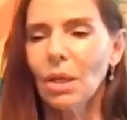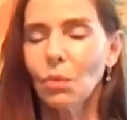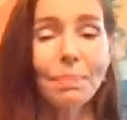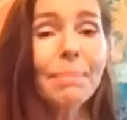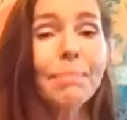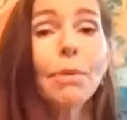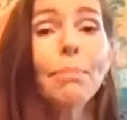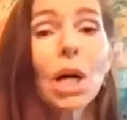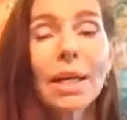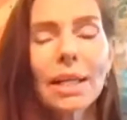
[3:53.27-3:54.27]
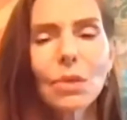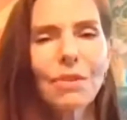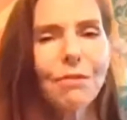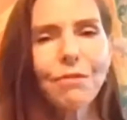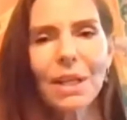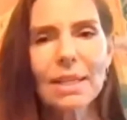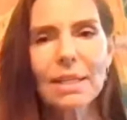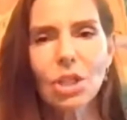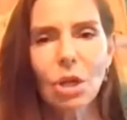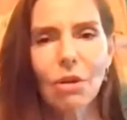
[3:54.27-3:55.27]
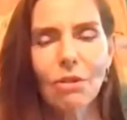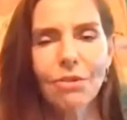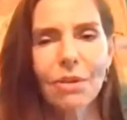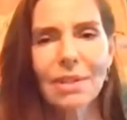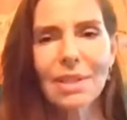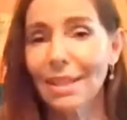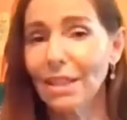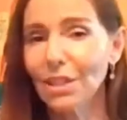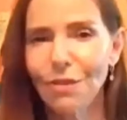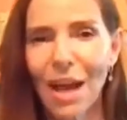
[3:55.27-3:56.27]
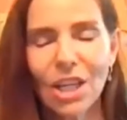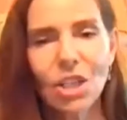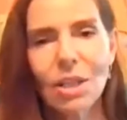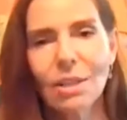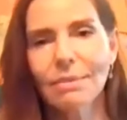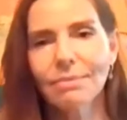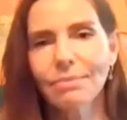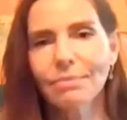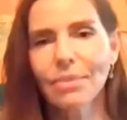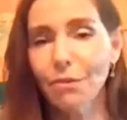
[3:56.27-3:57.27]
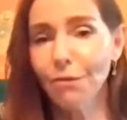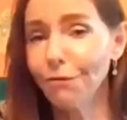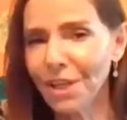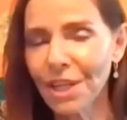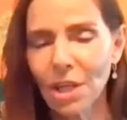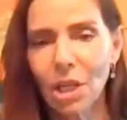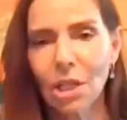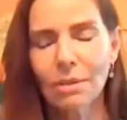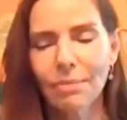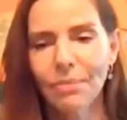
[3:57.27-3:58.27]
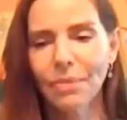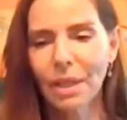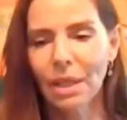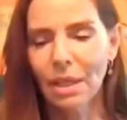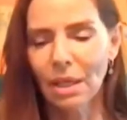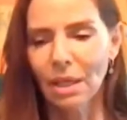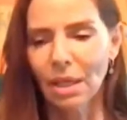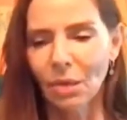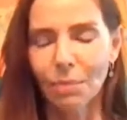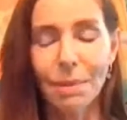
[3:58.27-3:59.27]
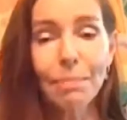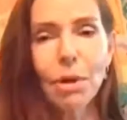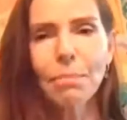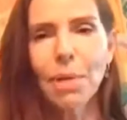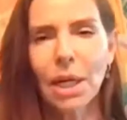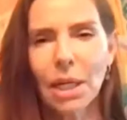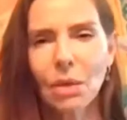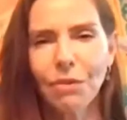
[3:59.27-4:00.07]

We've been bombarded with feelings of dissatisfaction, fear. We've been bombarded